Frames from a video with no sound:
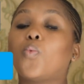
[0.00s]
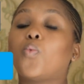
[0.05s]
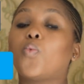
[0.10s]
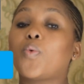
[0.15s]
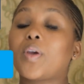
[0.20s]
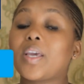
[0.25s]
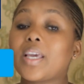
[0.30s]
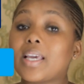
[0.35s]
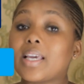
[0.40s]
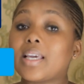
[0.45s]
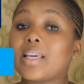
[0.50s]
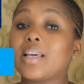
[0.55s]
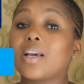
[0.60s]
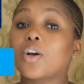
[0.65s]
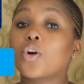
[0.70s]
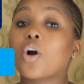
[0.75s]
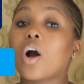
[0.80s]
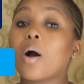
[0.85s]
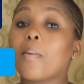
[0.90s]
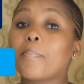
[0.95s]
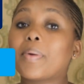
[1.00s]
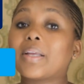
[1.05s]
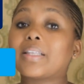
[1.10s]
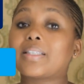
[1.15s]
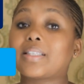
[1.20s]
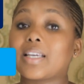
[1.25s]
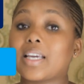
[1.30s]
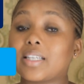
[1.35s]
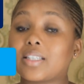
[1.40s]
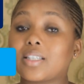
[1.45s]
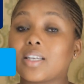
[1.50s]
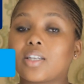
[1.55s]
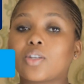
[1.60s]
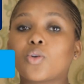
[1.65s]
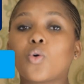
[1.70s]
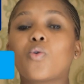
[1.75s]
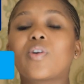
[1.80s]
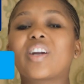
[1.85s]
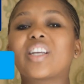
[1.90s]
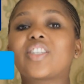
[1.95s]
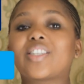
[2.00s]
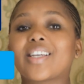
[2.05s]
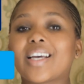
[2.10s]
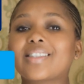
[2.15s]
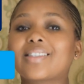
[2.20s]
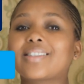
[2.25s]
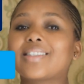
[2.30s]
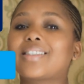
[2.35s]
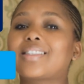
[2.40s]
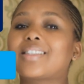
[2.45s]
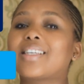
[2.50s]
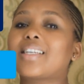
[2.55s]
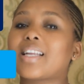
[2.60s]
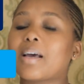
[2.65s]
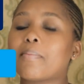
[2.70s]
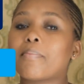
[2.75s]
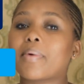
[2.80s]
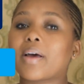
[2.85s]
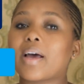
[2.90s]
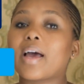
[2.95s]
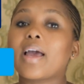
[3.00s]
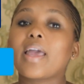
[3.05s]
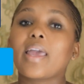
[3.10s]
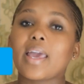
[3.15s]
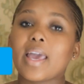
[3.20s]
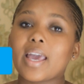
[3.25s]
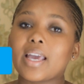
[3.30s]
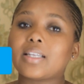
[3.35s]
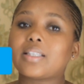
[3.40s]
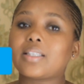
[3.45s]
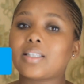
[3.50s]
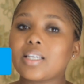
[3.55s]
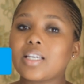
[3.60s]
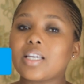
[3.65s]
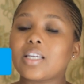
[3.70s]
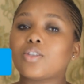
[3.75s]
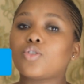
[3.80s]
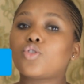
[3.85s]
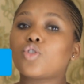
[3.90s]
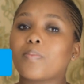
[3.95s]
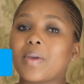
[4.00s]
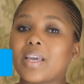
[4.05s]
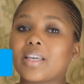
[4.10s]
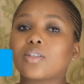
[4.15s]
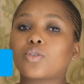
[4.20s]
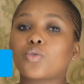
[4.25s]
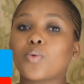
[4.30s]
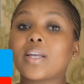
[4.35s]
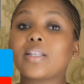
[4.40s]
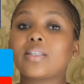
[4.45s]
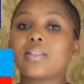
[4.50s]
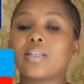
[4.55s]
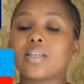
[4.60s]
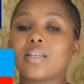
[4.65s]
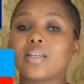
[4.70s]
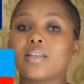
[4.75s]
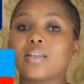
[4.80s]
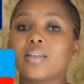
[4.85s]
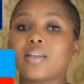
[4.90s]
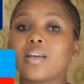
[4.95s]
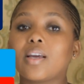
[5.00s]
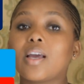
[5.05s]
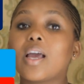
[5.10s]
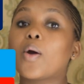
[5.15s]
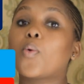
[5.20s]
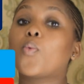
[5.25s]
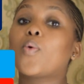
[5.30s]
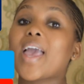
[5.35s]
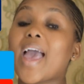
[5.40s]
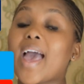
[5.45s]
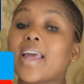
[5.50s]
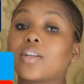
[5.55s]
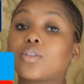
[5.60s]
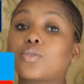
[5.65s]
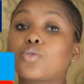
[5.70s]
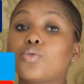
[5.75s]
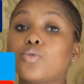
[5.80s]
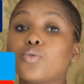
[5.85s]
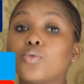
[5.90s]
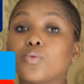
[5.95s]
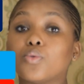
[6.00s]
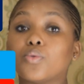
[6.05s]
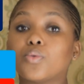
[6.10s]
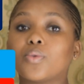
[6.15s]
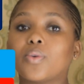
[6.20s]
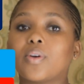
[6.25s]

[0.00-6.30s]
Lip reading: we compensated or adjusted the number 18 to make it 20. We added 2.